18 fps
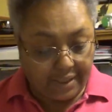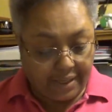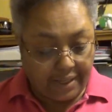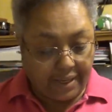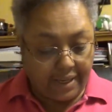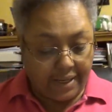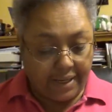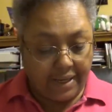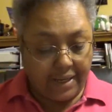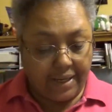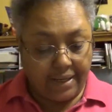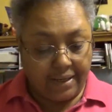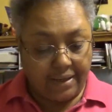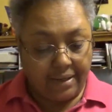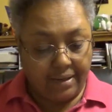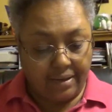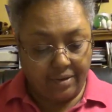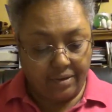And
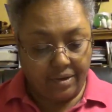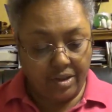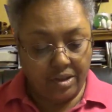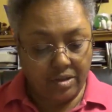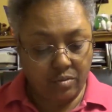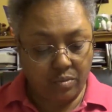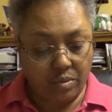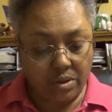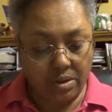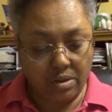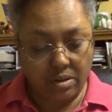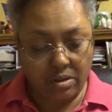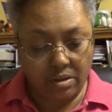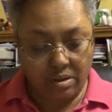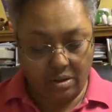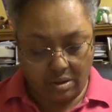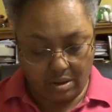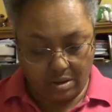this
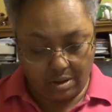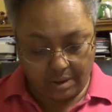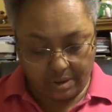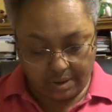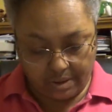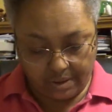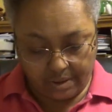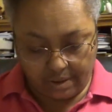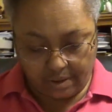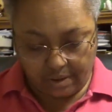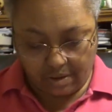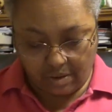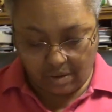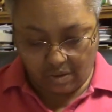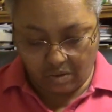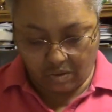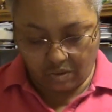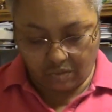one, let's see,
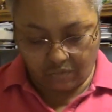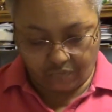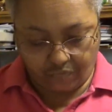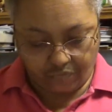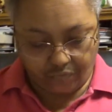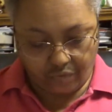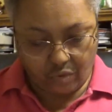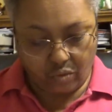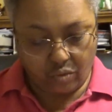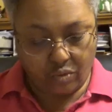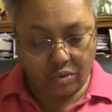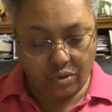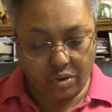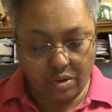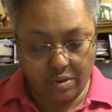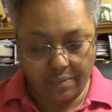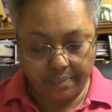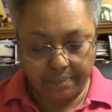called
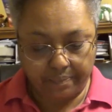for,